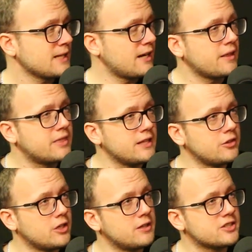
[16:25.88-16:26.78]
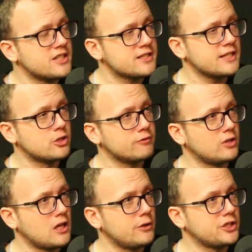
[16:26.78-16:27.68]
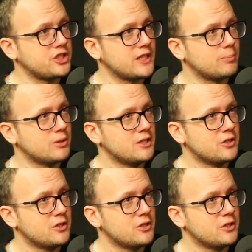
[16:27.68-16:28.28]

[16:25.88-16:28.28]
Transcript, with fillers: And I think that since they took full ownership,